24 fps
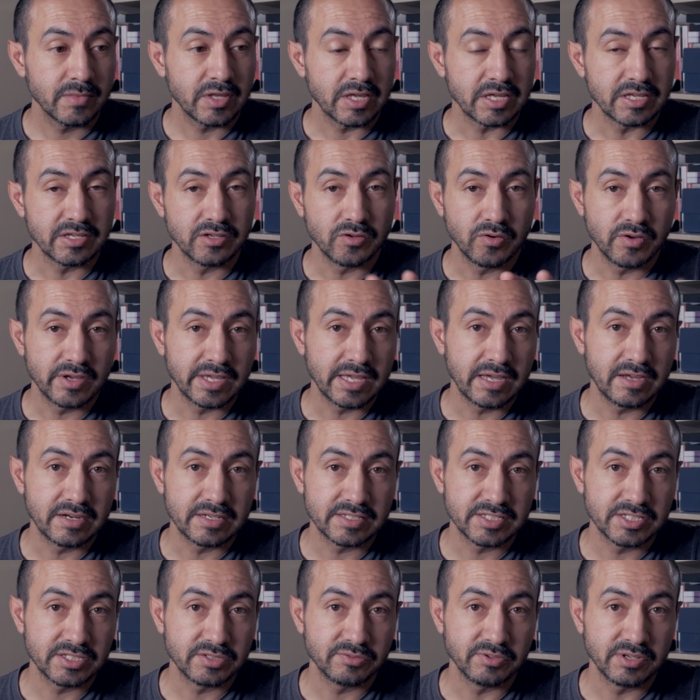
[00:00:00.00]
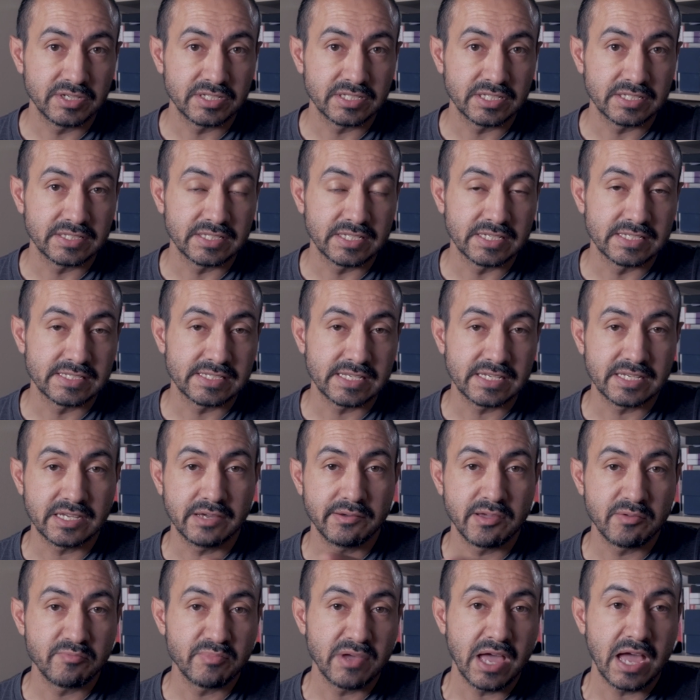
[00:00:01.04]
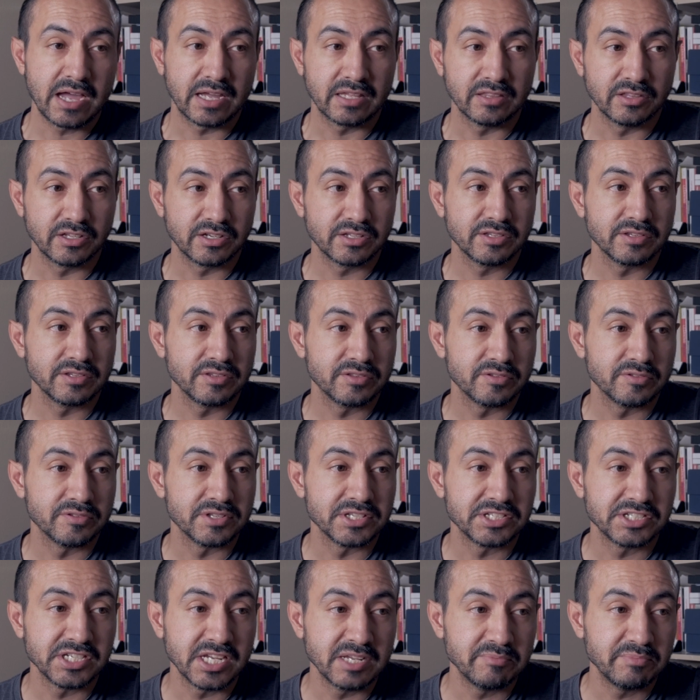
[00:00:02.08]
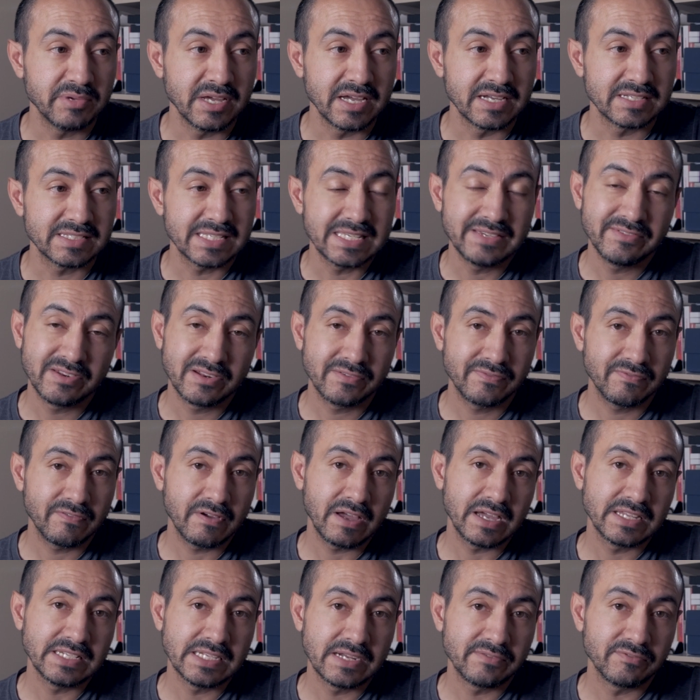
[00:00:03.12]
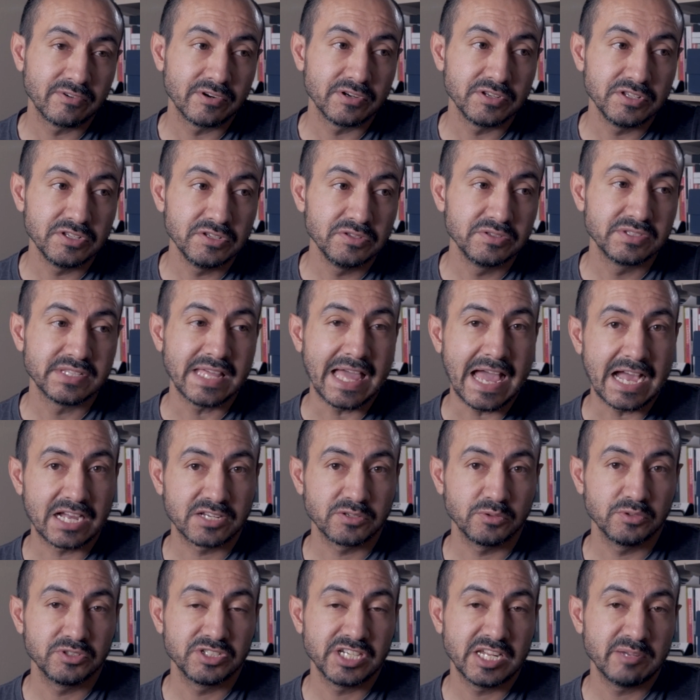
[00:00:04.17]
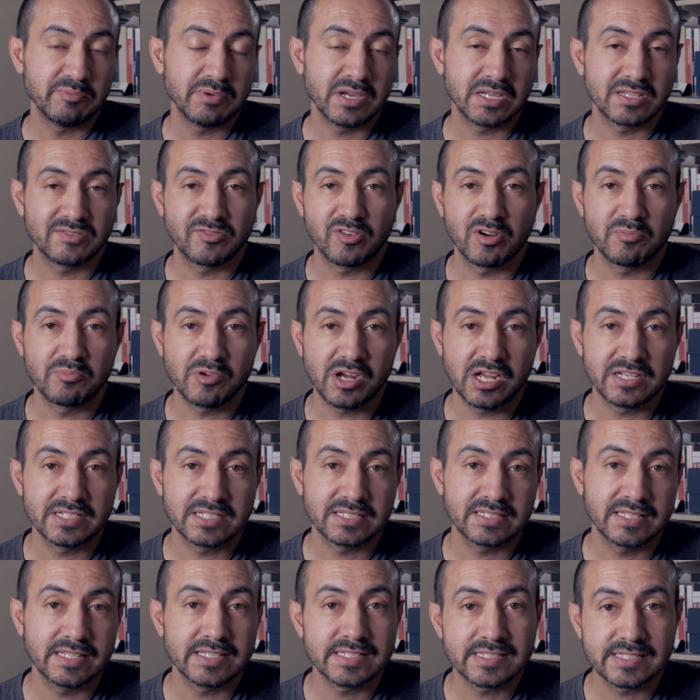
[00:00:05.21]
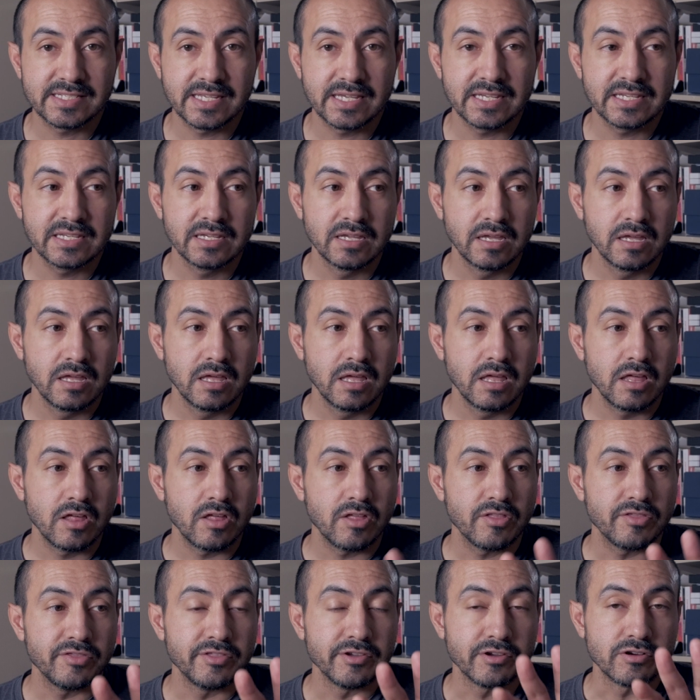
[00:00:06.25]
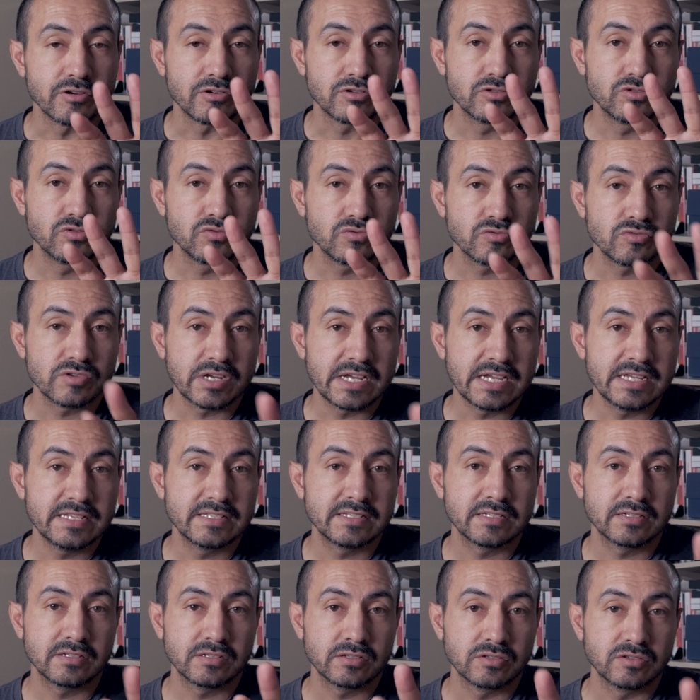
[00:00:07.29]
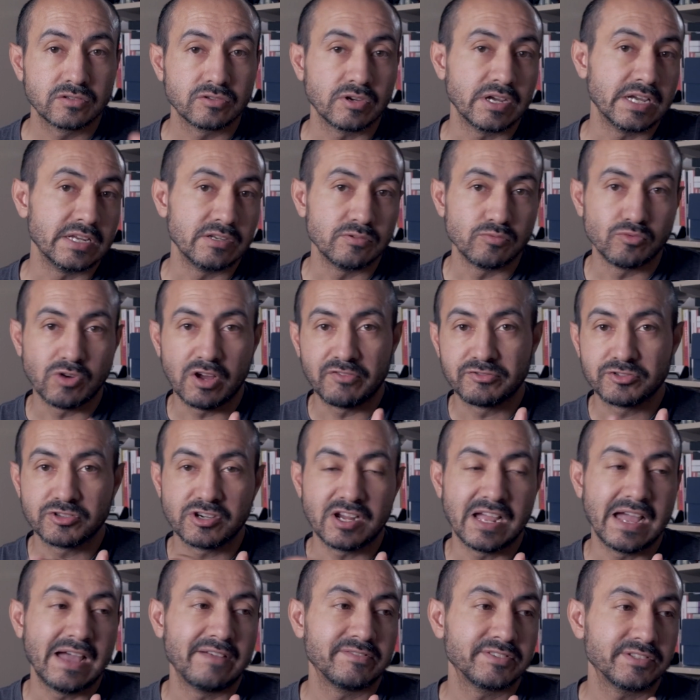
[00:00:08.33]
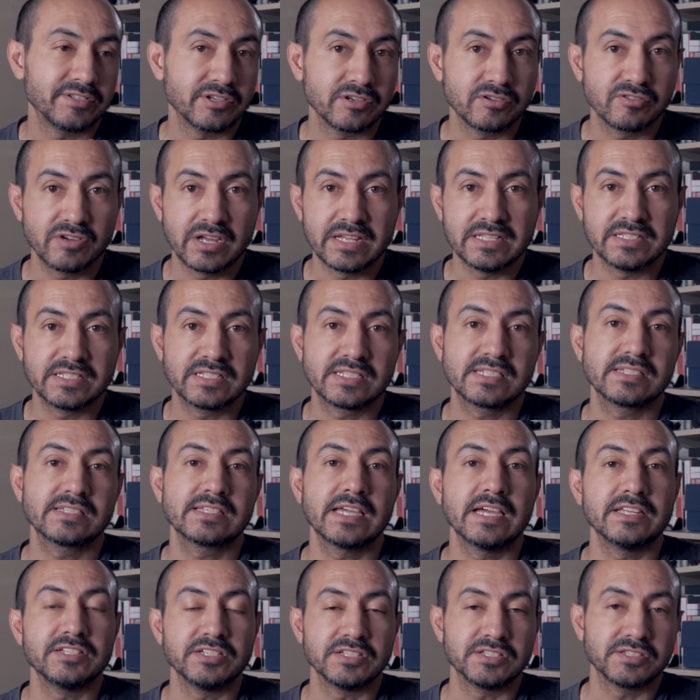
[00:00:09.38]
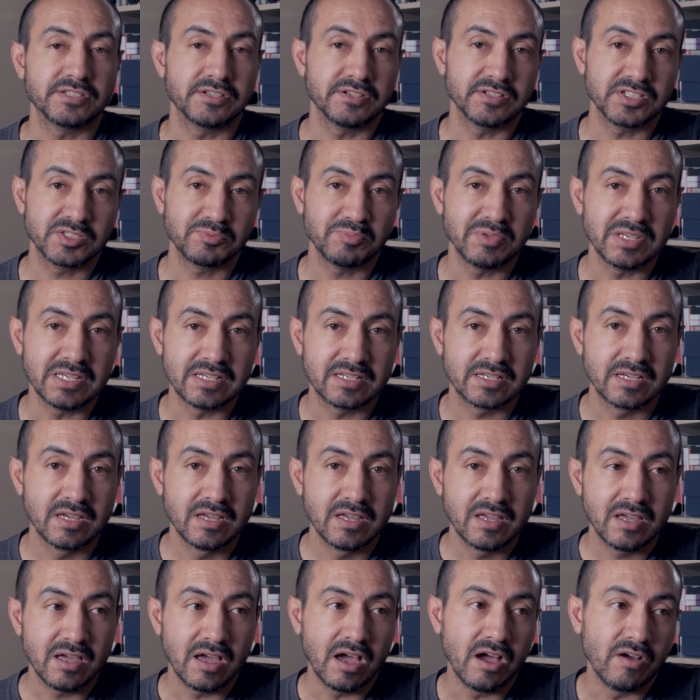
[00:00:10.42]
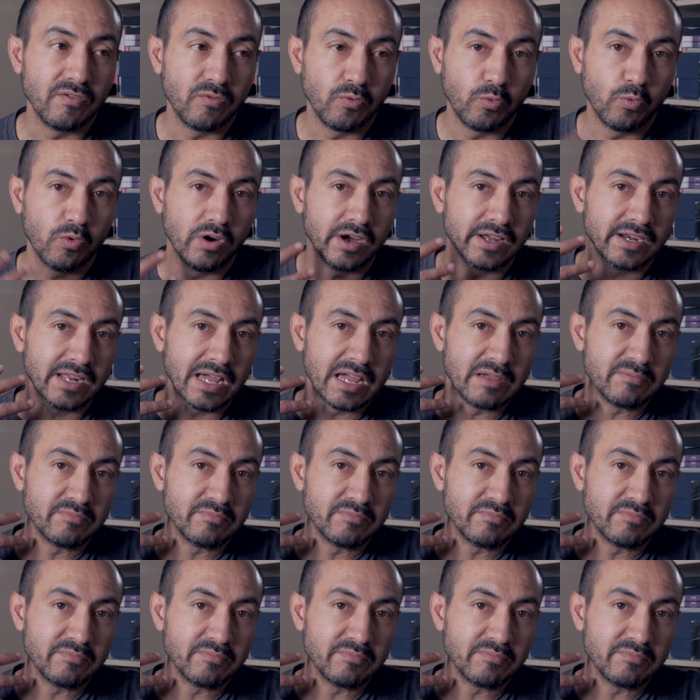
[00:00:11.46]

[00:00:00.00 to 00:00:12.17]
and going out in a situation like this and coming back and looking through this JPEGs. Even if I'd never used actual JPEGs for a project, let's say, they're great, great rough drafts. They're great sketches, so to speak, of what I